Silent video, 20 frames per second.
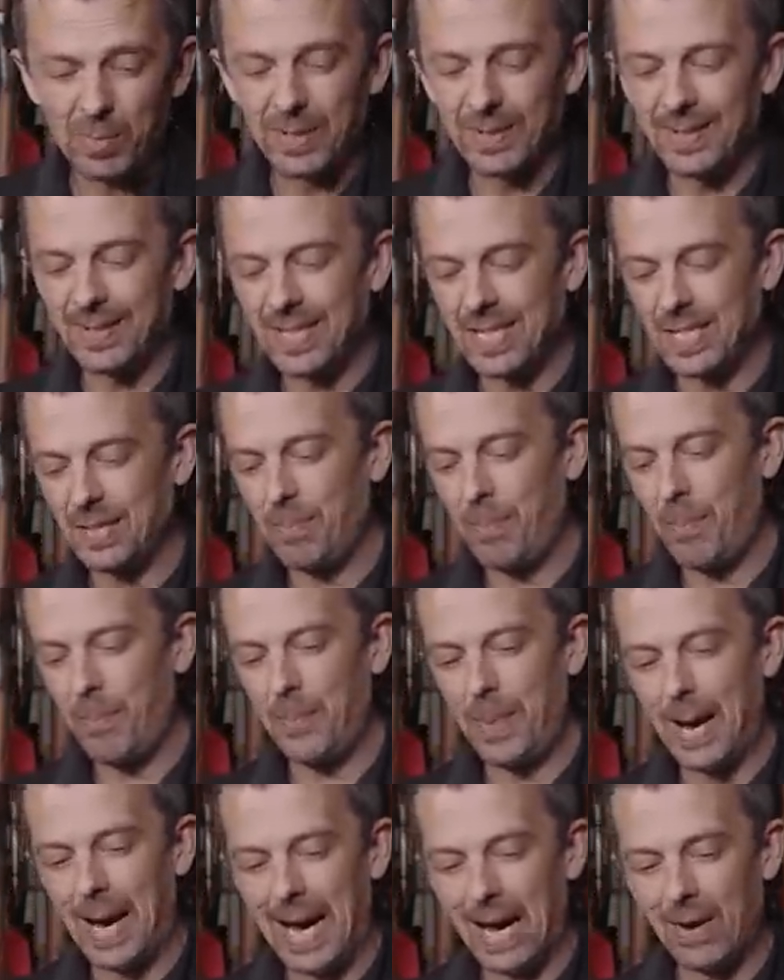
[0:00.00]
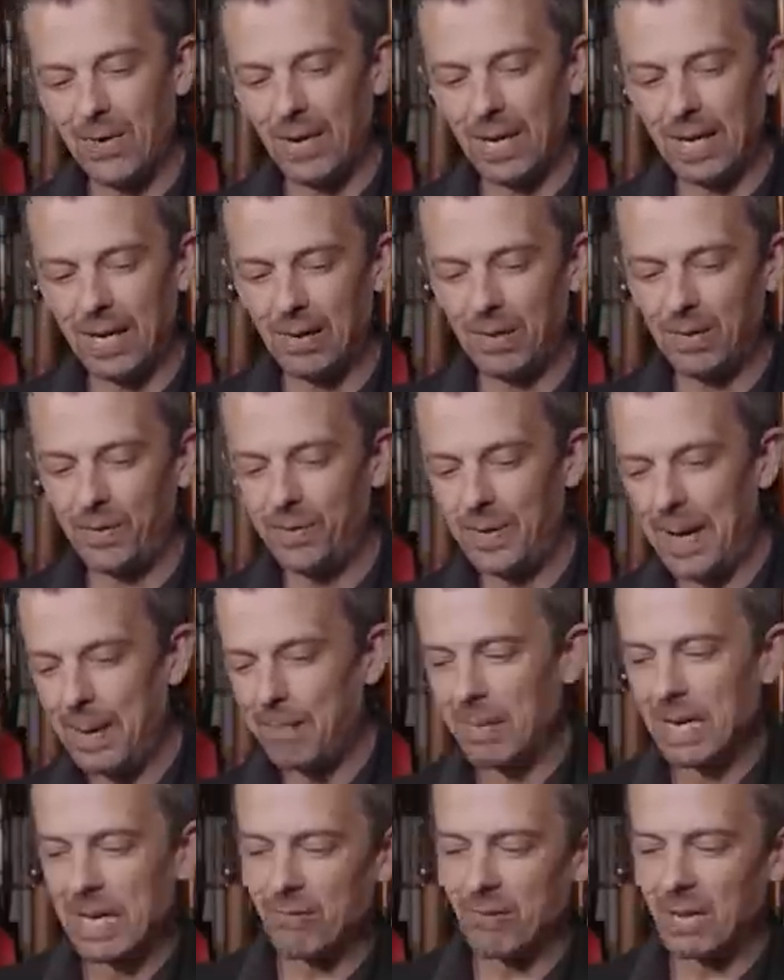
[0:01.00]
but this parallel
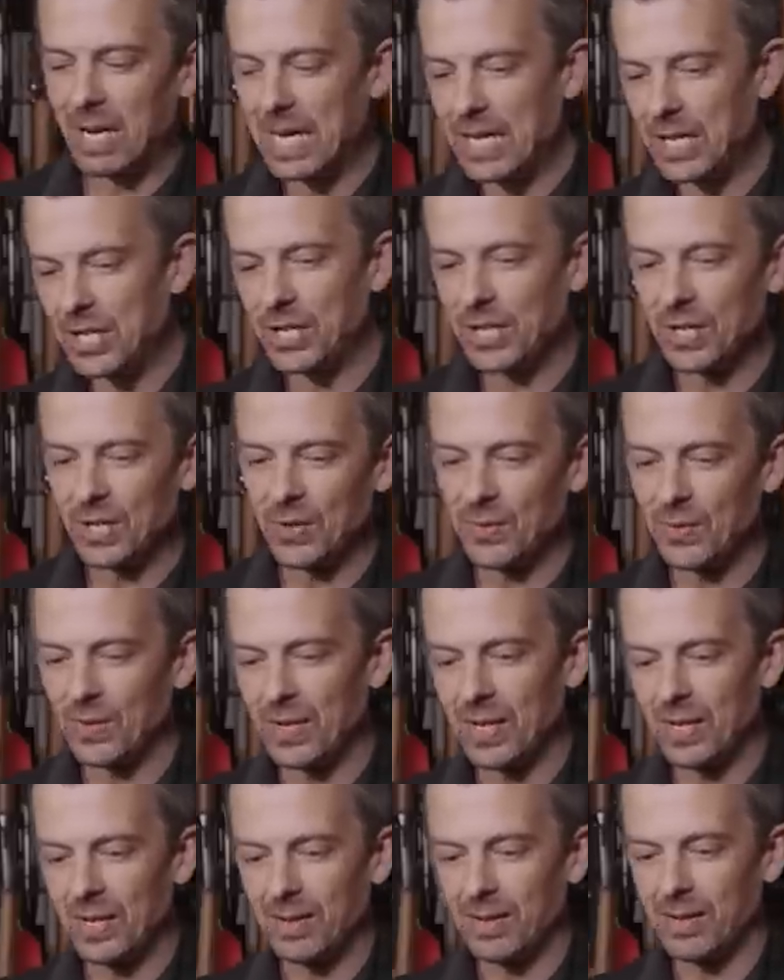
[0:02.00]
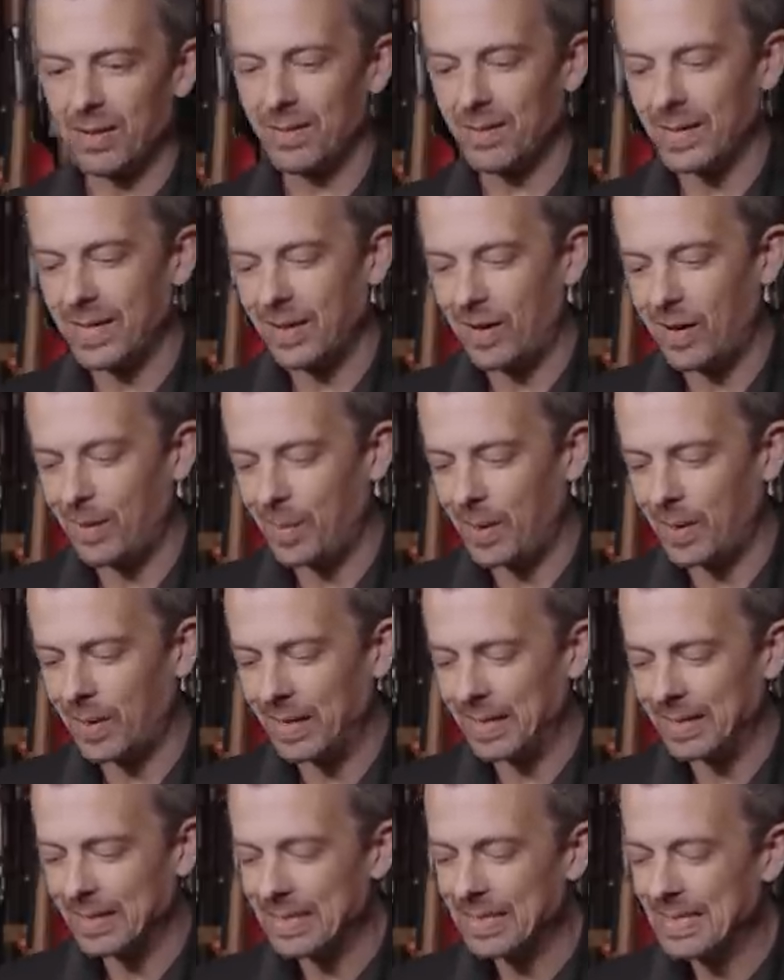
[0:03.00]
family relation of the
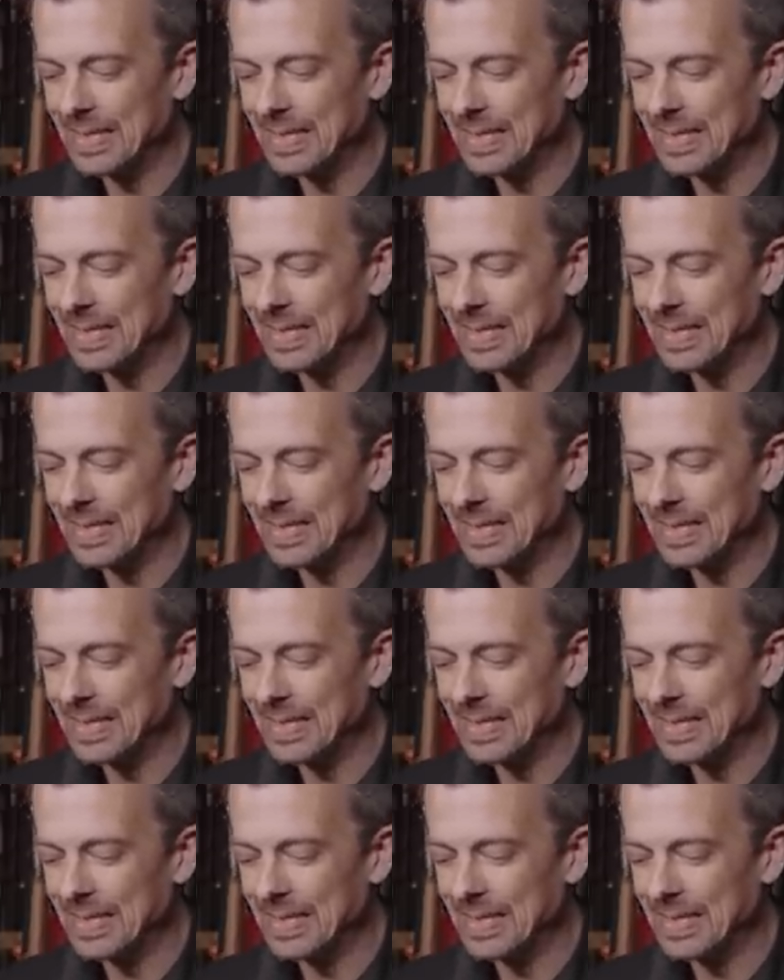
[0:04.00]
Armalite,